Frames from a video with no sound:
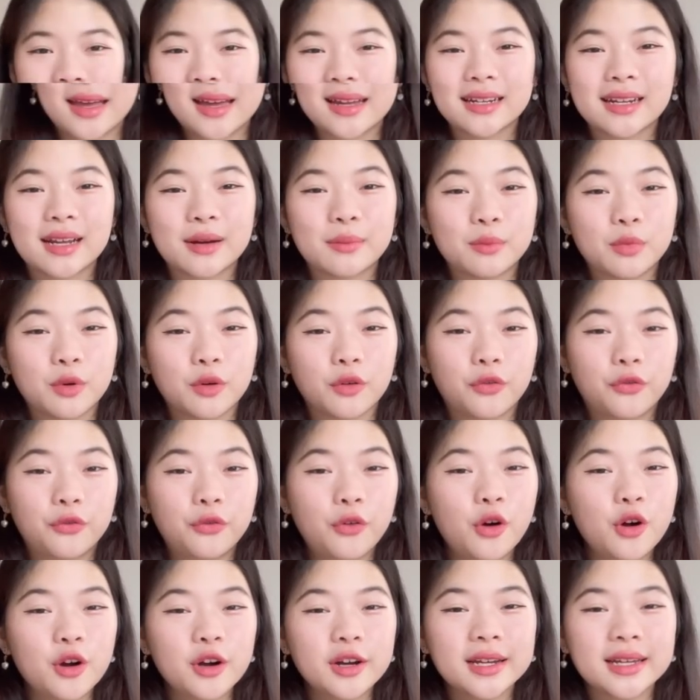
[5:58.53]
Number
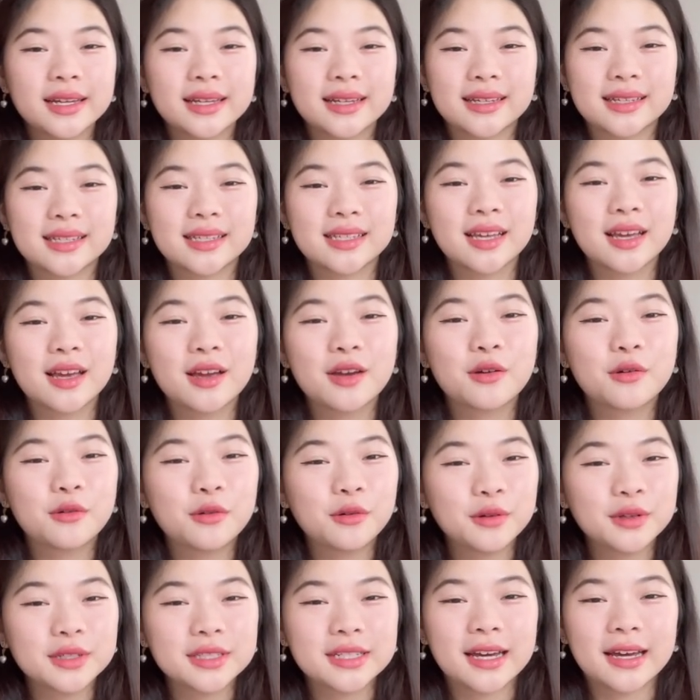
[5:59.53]
four is
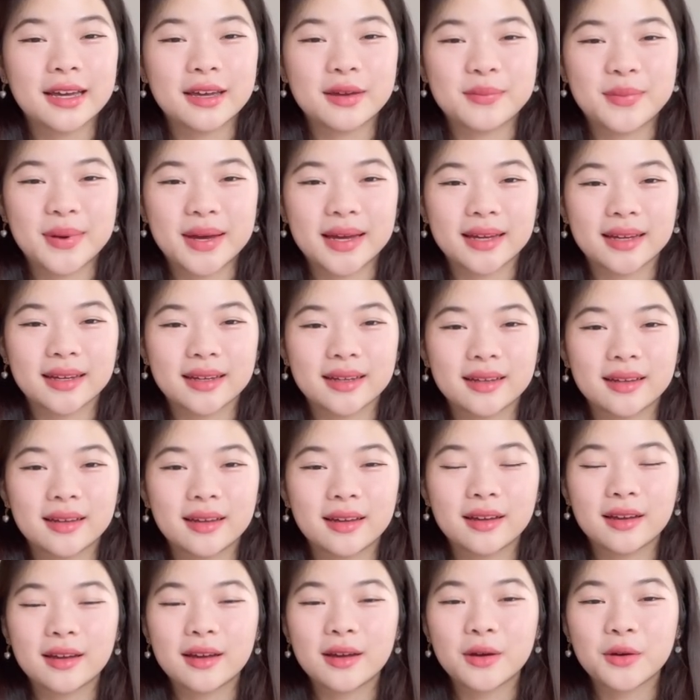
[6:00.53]
Krung Thai Bank.
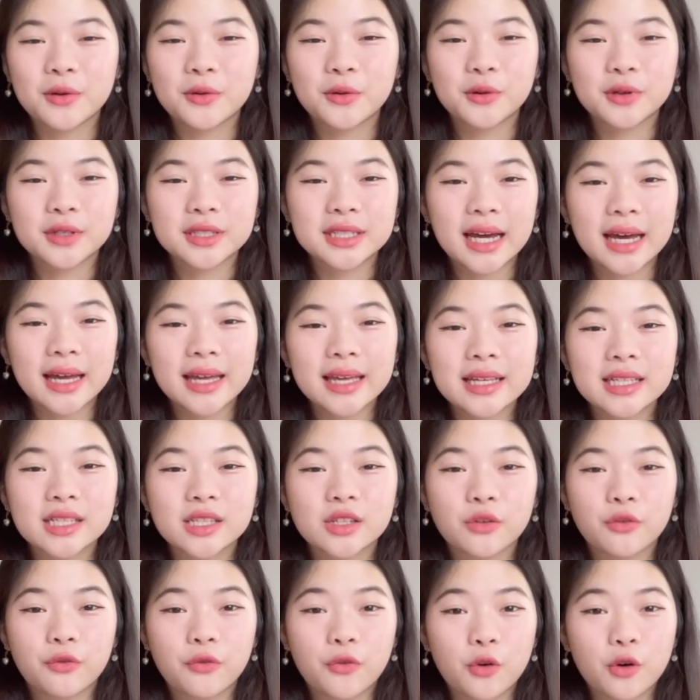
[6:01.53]
Krung Thai is
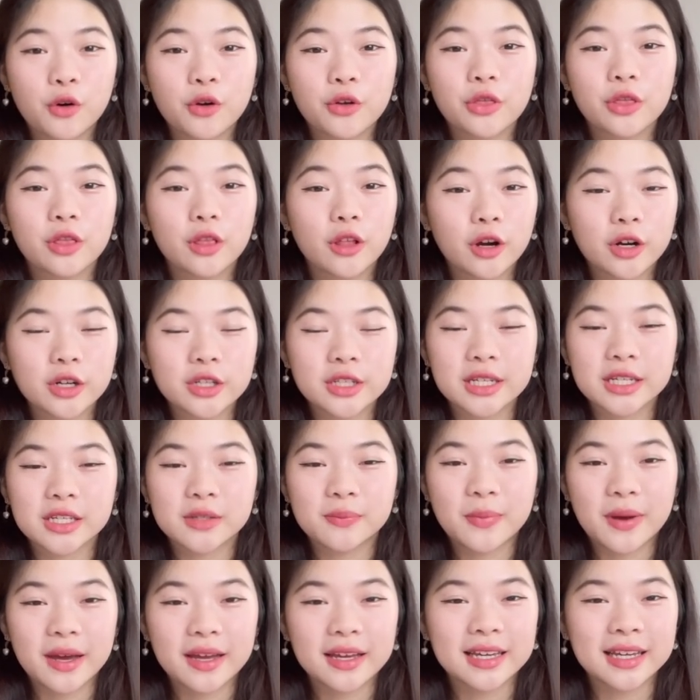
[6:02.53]
the fourth largest
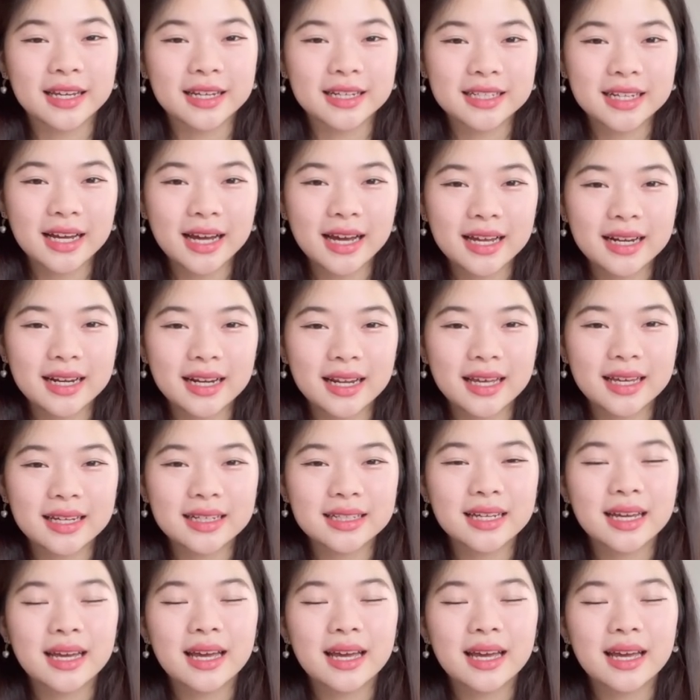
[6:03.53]
bank in Thailand